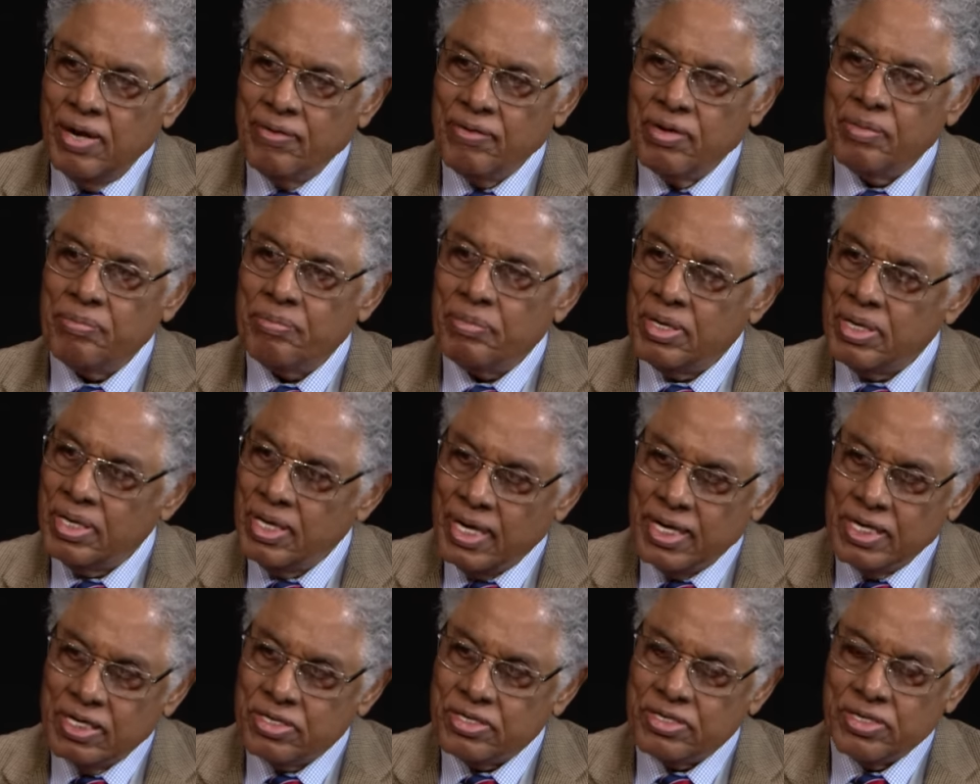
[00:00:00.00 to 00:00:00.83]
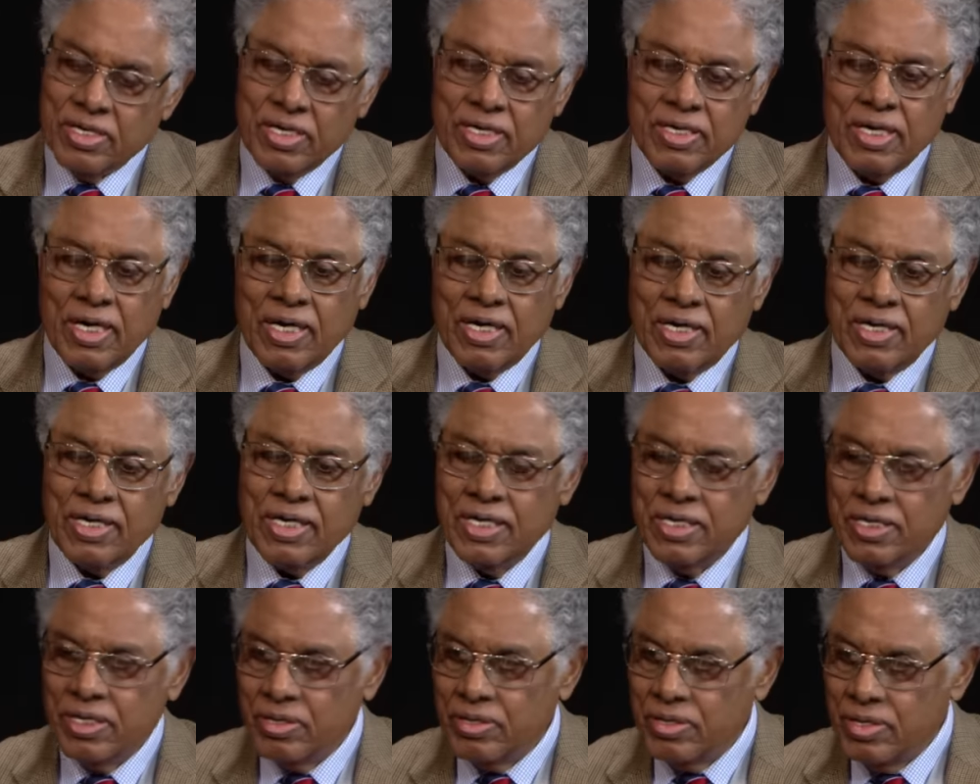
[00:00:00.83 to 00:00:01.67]
I mean, Malaysia, uh,
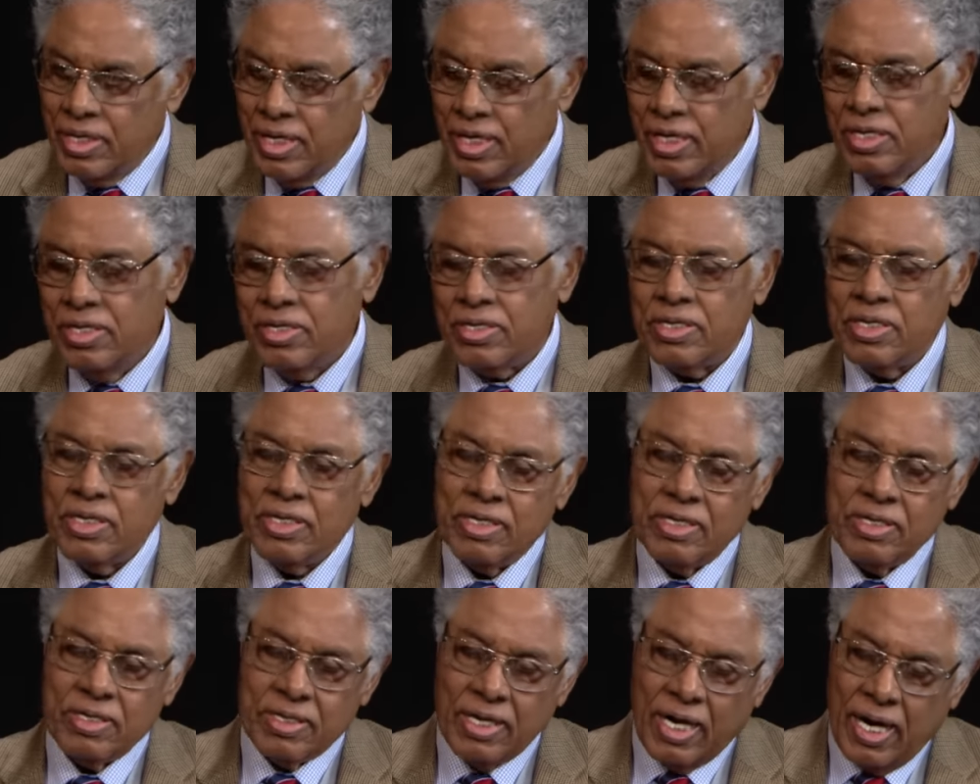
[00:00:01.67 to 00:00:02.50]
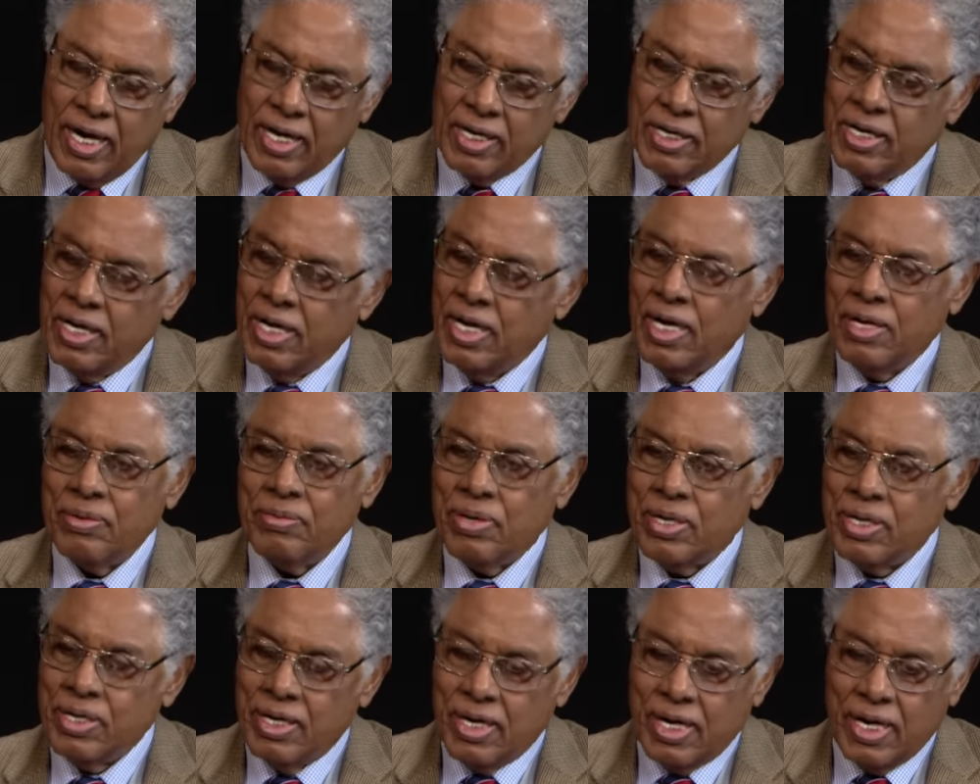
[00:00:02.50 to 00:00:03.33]
Indonesia,
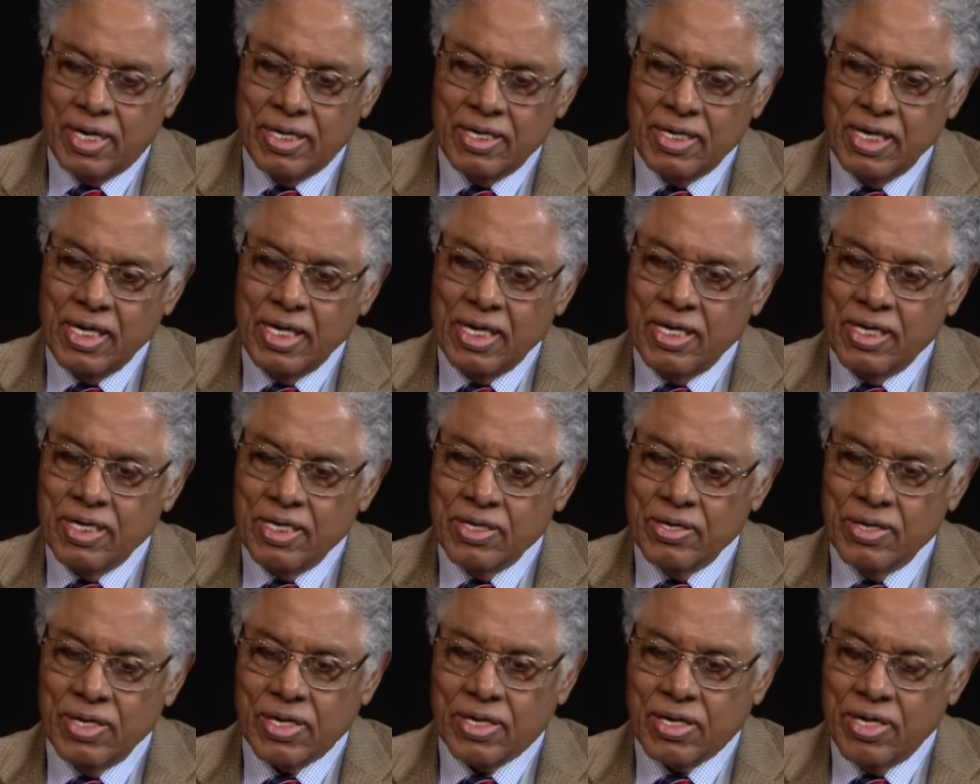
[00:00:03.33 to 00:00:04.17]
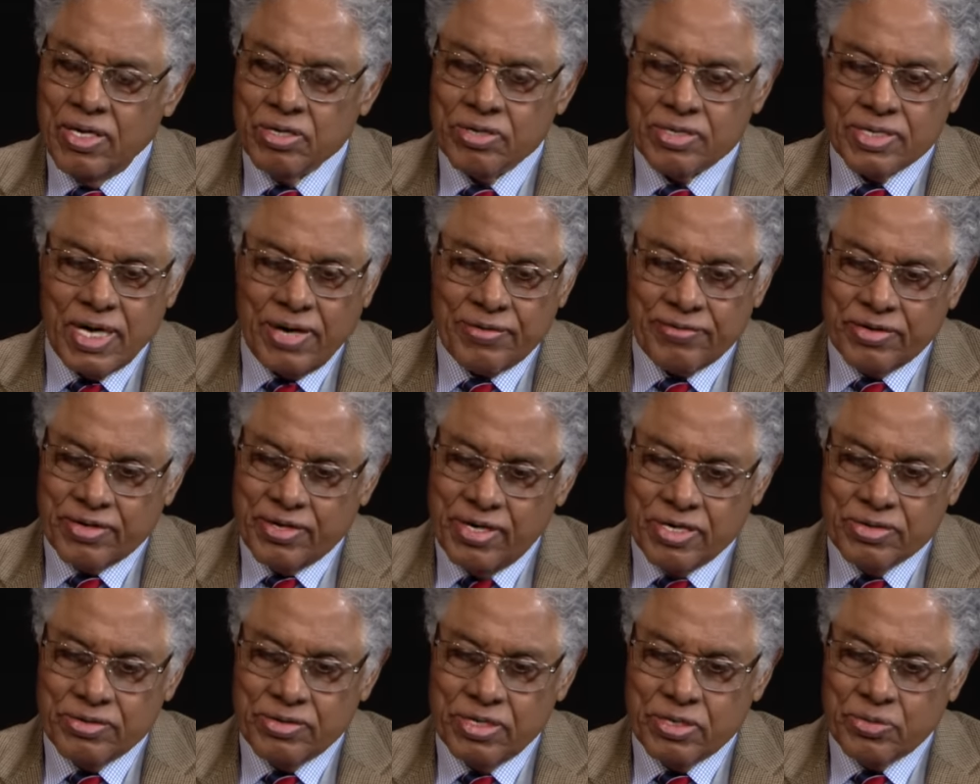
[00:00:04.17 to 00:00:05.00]
Thailand, whatnot. There are countries after
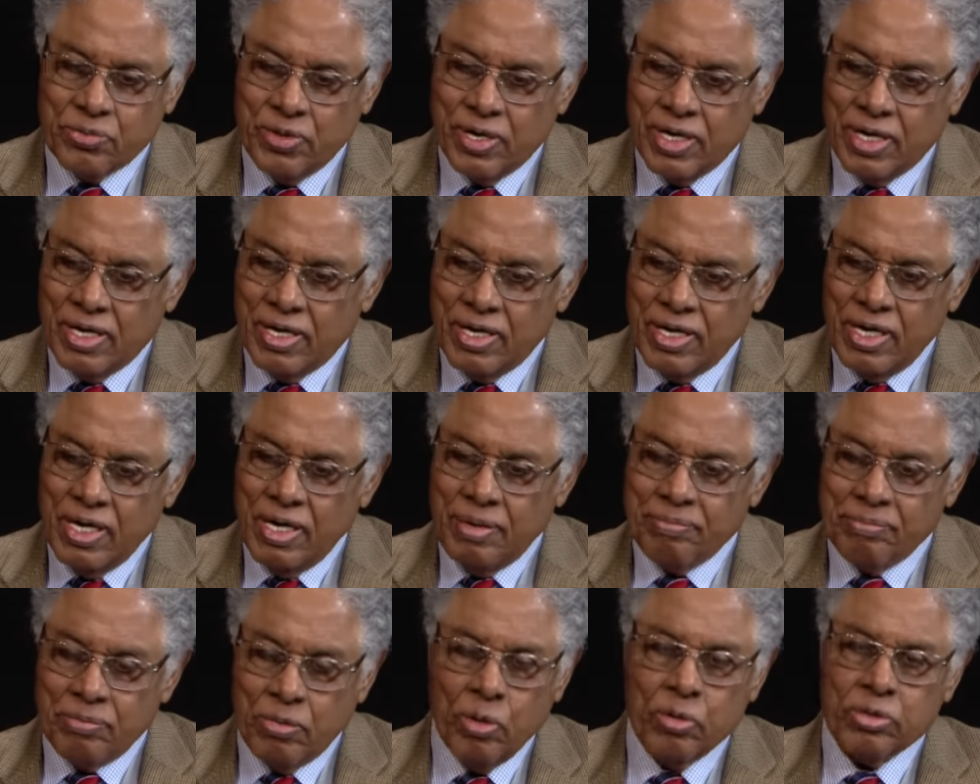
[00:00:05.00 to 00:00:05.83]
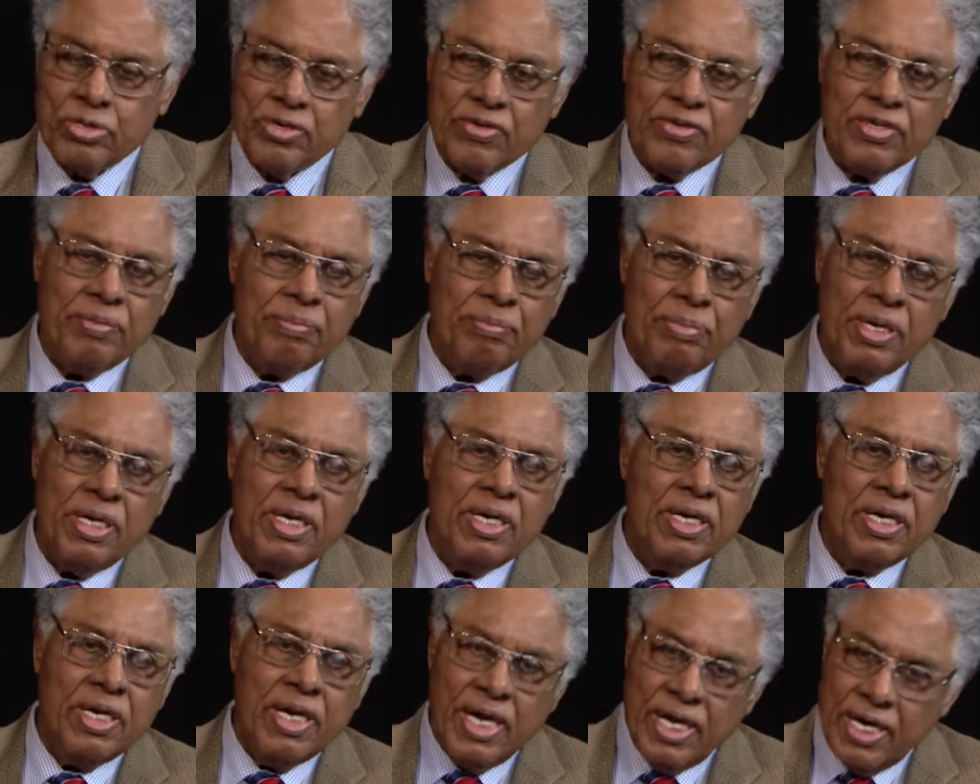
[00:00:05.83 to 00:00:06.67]
countries where most of the
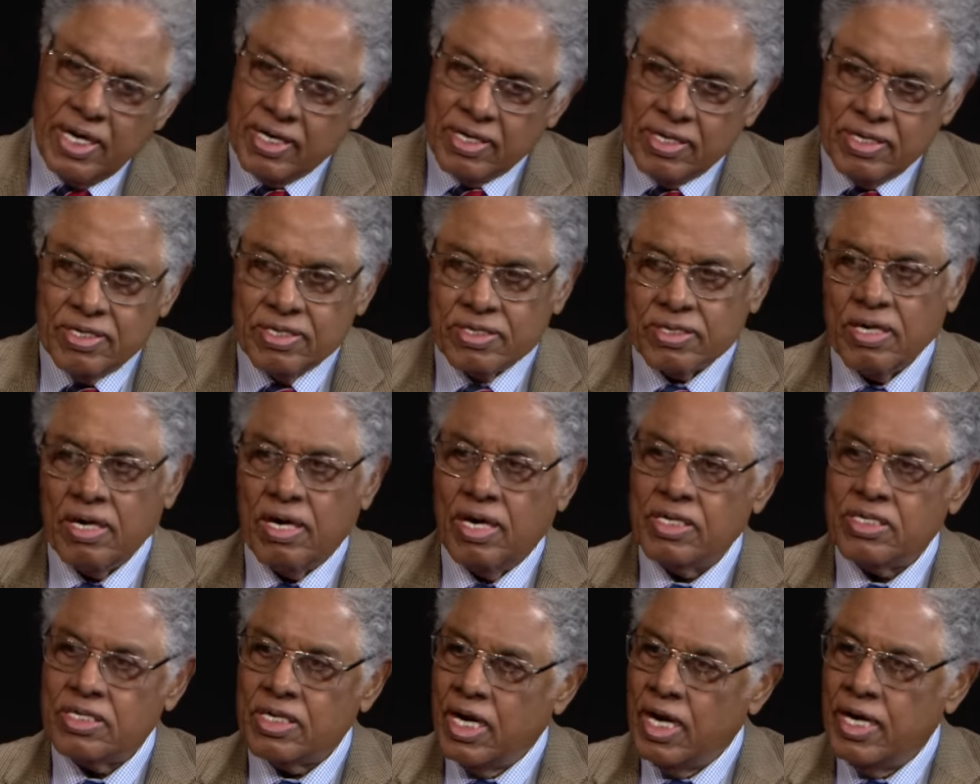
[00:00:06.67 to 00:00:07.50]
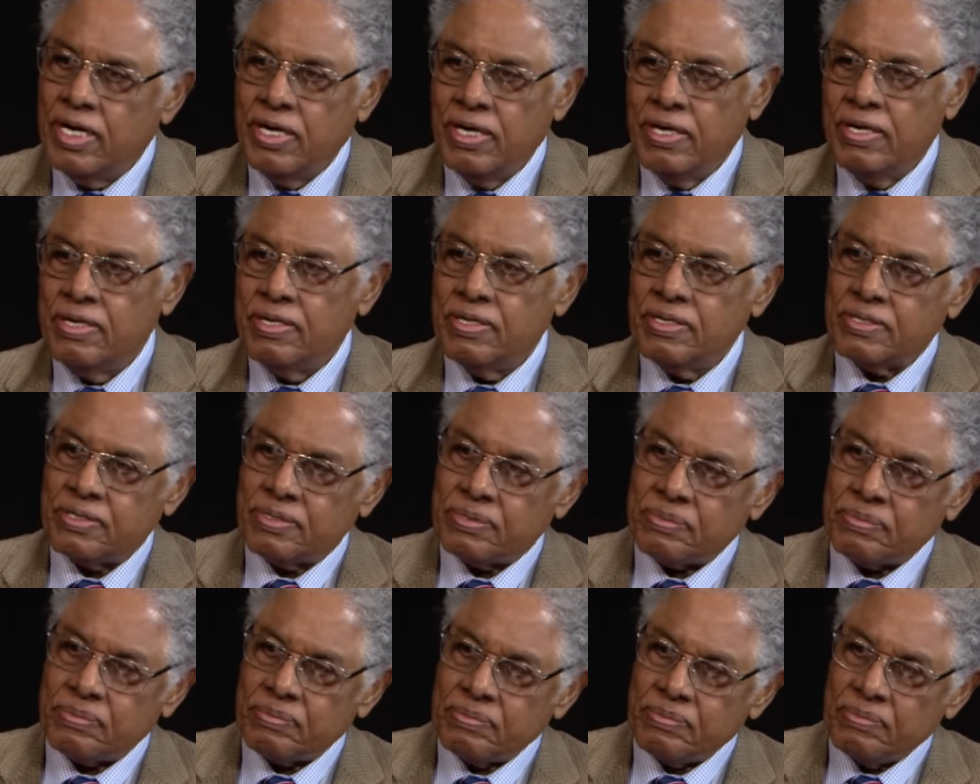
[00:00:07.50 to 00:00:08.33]
billionaires are
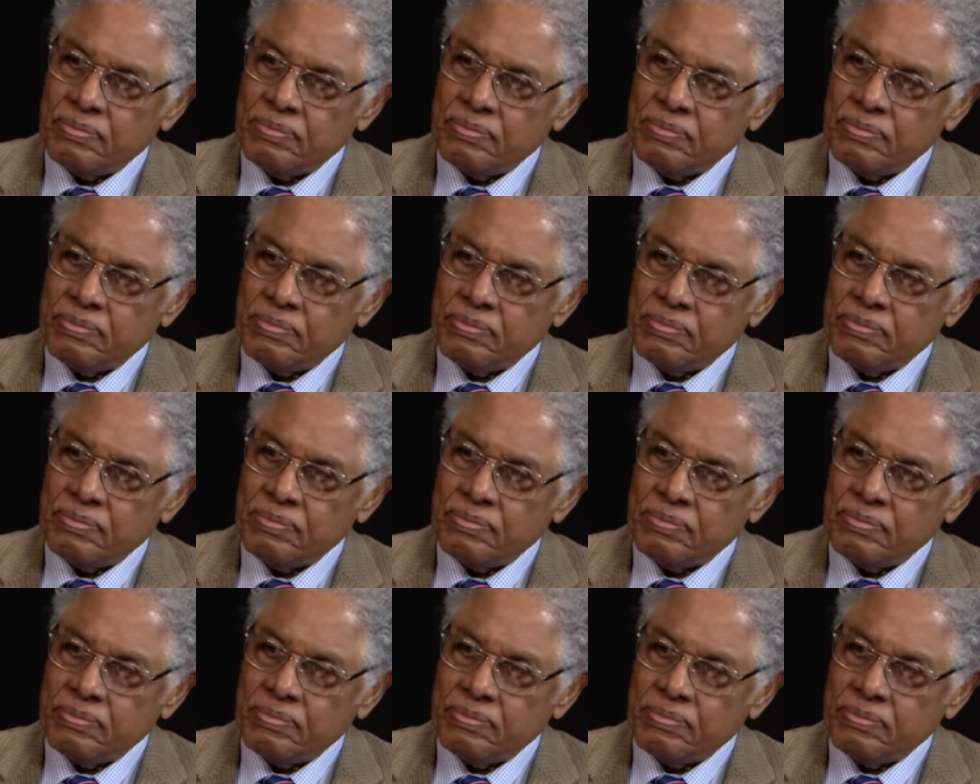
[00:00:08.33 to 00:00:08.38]
Chinese.